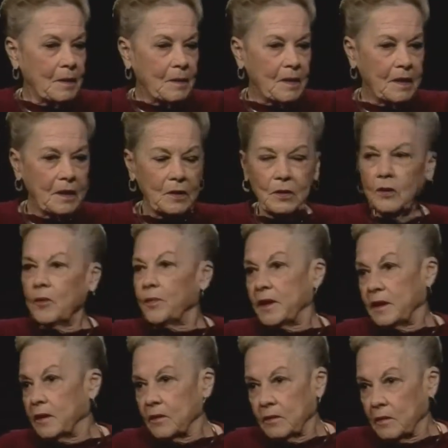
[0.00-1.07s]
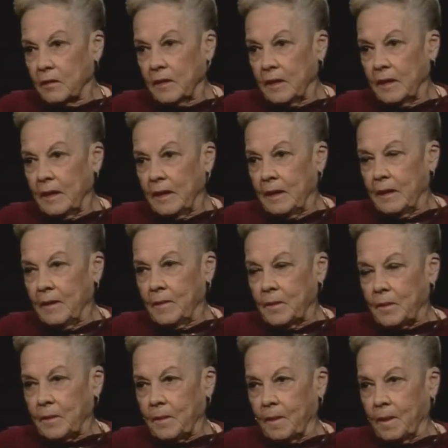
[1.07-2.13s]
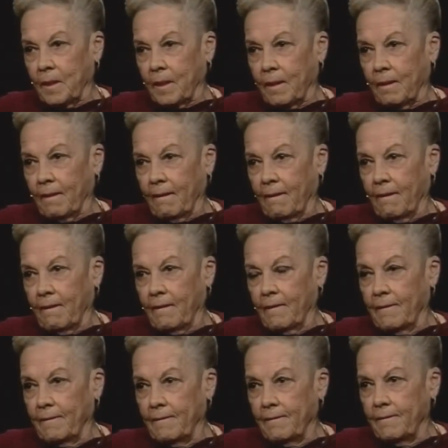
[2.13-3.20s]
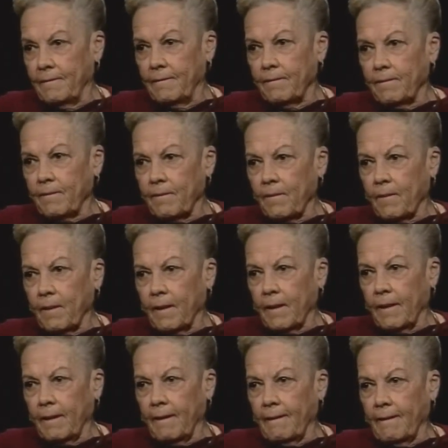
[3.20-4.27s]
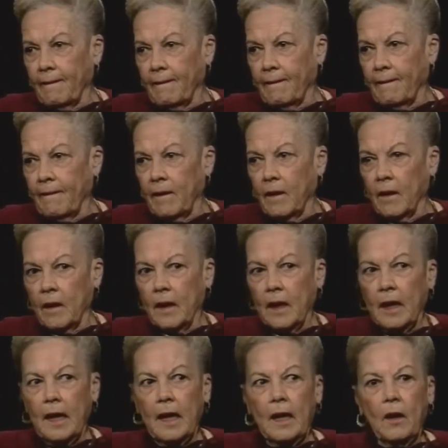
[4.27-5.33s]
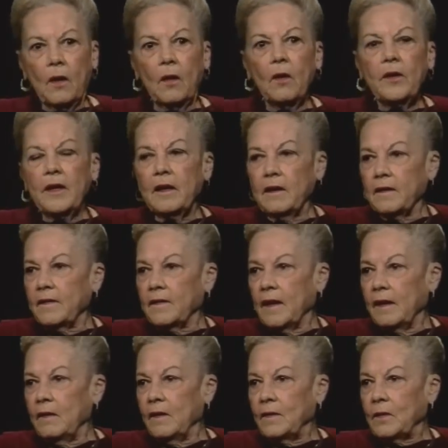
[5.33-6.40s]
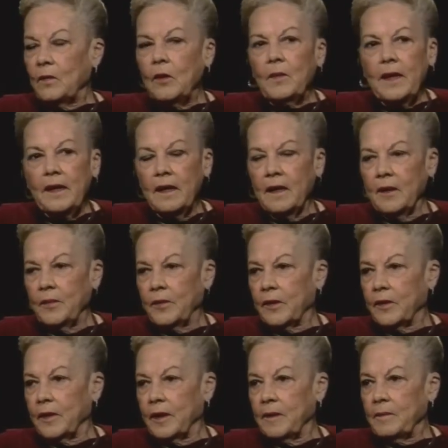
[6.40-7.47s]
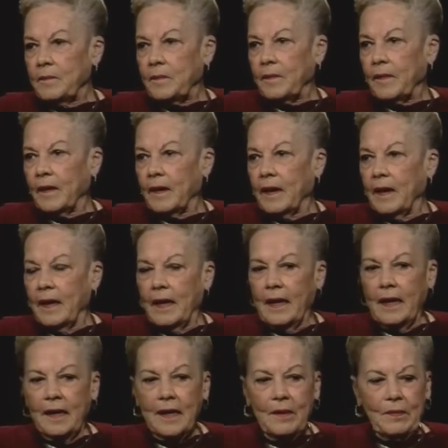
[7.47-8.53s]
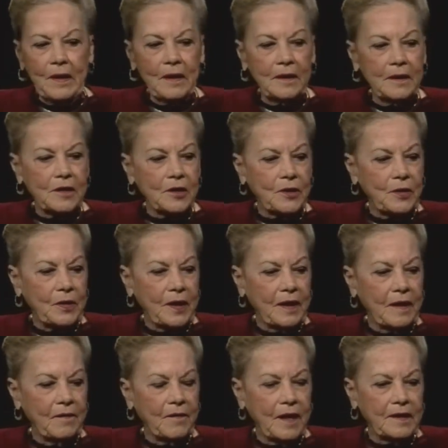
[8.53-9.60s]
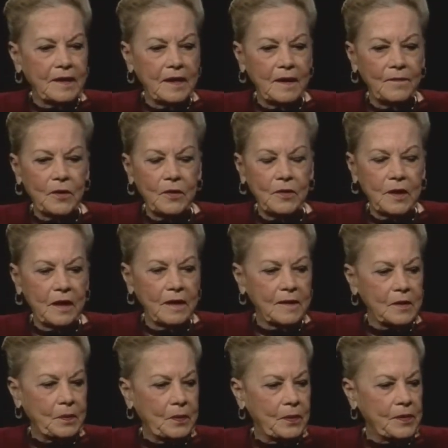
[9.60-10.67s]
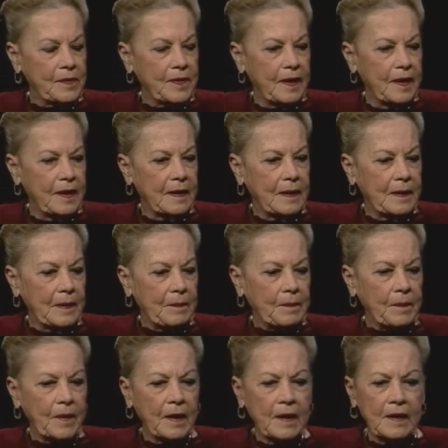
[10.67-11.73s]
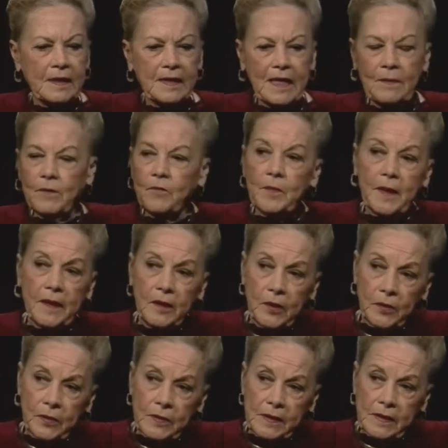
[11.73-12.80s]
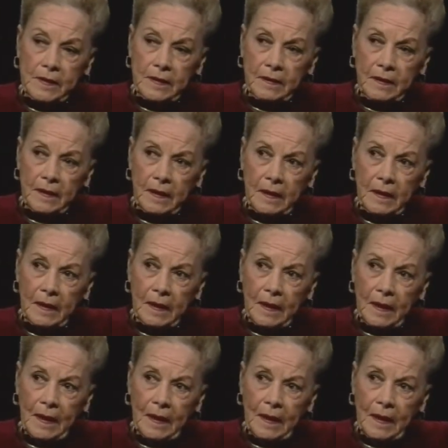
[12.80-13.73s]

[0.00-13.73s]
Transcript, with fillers: I adore Bud Hope. That's a wonderful story. Did you lose a lot in the flood of your... Oh, yes. I lost all my library. Mm. And I managed to have, I saved two textbooks and um, some of my notes. Mm.